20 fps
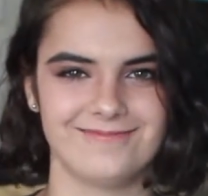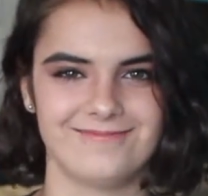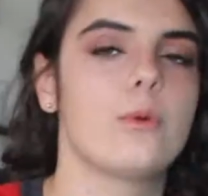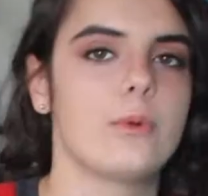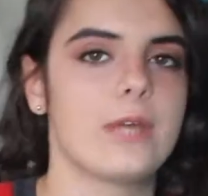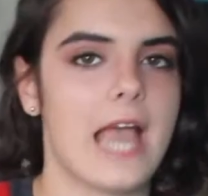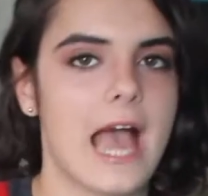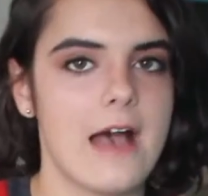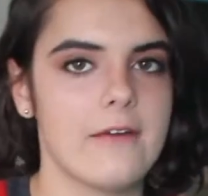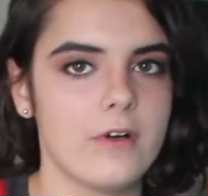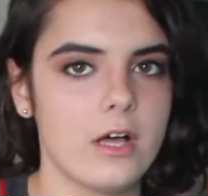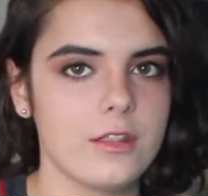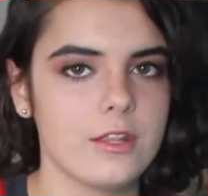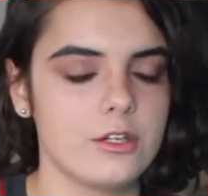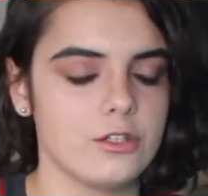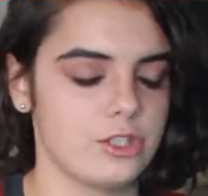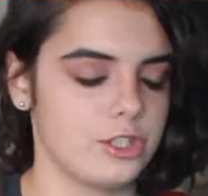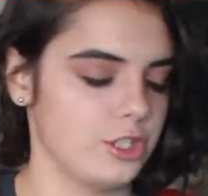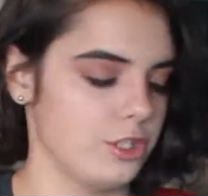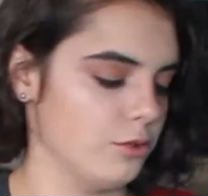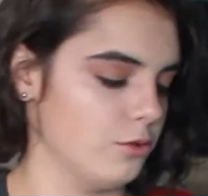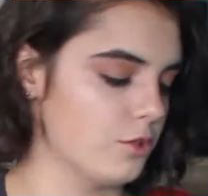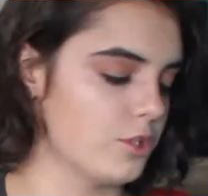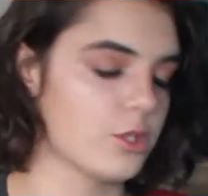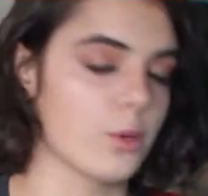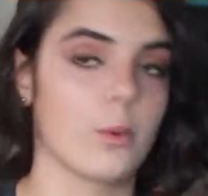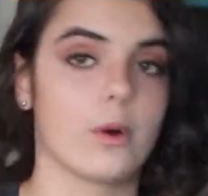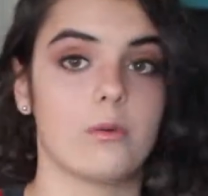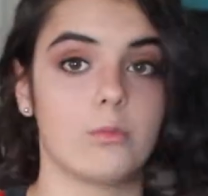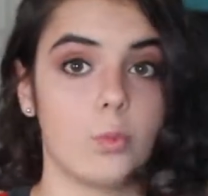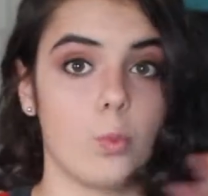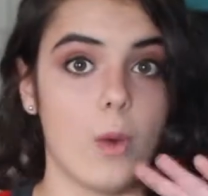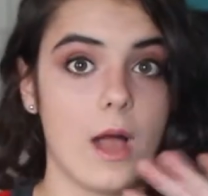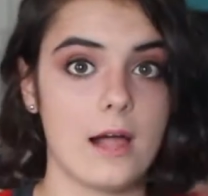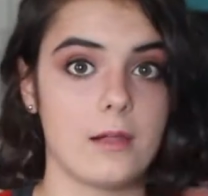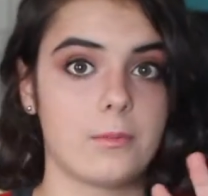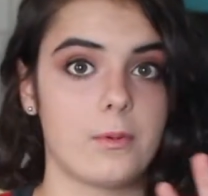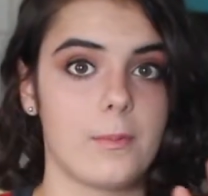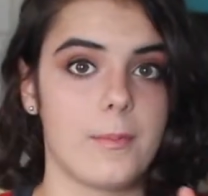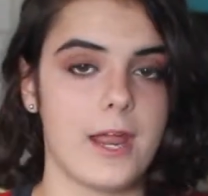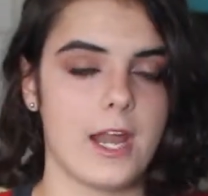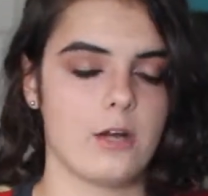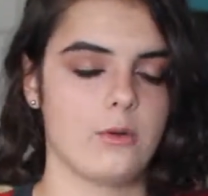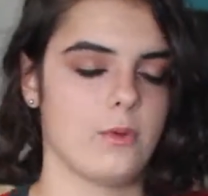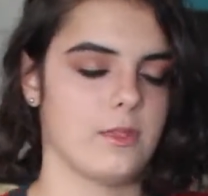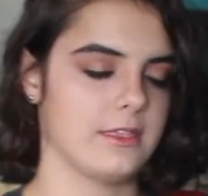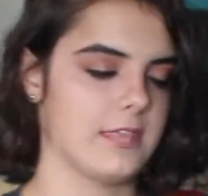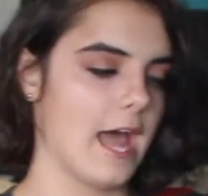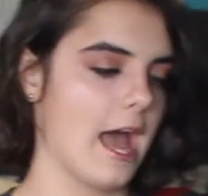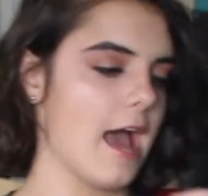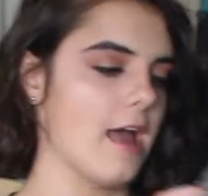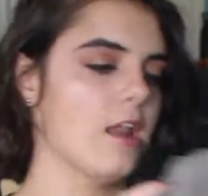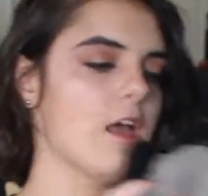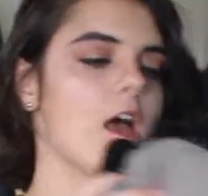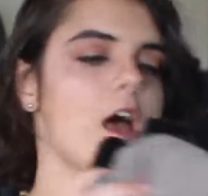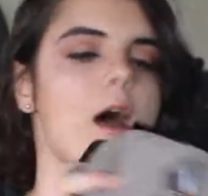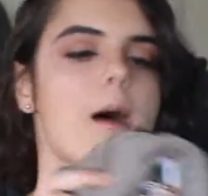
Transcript: We have all those shoes, so we're well prepared with that.